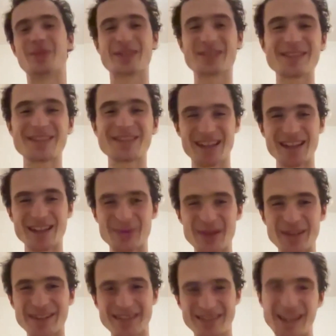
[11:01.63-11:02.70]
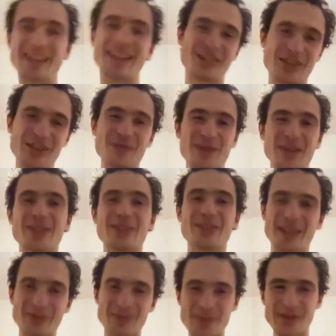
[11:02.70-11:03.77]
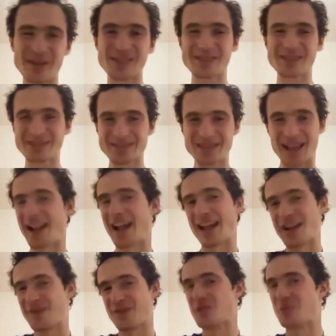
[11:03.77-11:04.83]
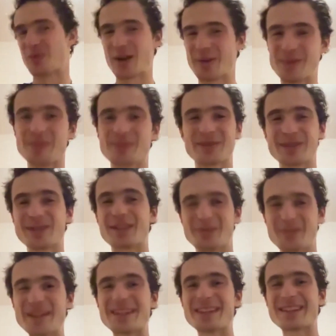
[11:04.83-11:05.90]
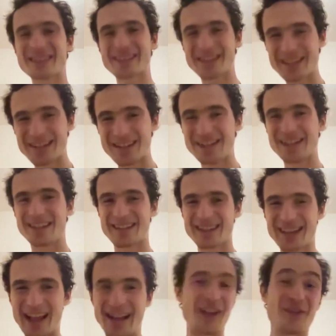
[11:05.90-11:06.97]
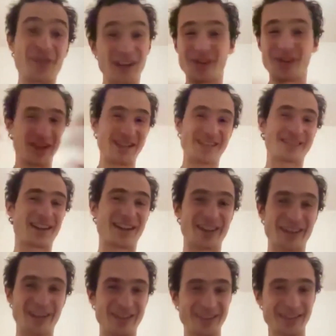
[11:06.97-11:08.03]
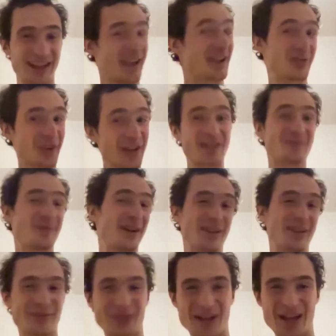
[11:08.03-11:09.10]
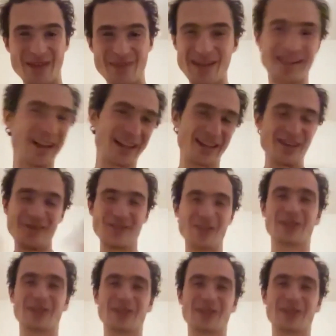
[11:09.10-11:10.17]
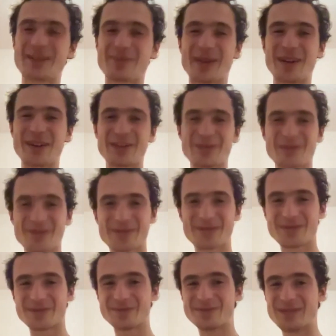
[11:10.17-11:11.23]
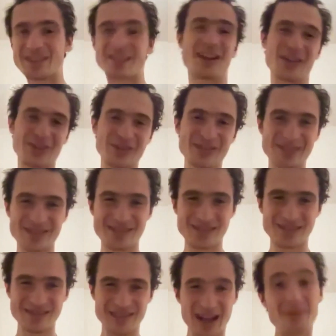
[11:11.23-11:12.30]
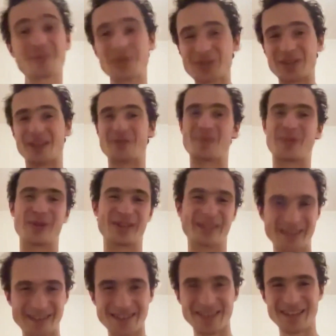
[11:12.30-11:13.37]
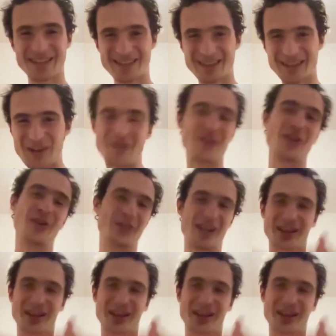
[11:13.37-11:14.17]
person as well, an achievement oriented person, and I have no problem to admit it. And I think grades are a great part of climbing and even a great part of discussions up to a certain point, if you're